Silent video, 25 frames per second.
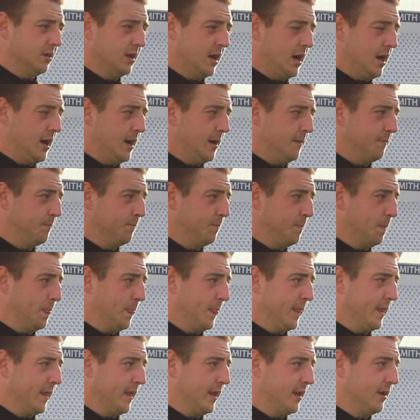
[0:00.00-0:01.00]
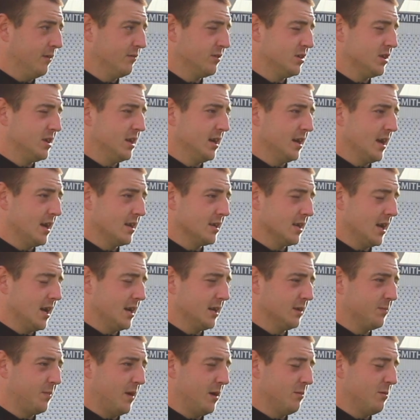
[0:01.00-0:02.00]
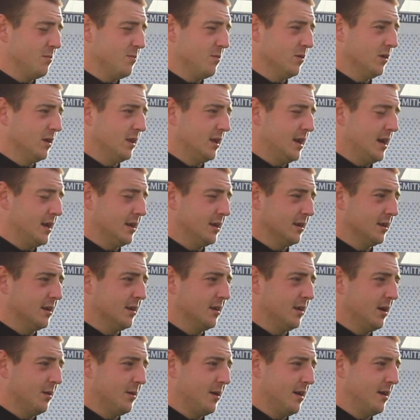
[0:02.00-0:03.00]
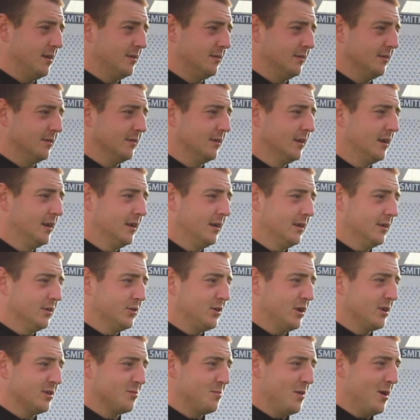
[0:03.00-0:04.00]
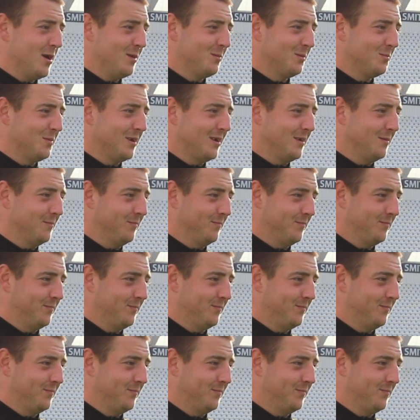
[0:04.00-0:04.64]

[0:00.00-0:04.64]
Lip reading: And obviously against Lancs, batting with Mull at the end, I could go out and chance my arm a bit.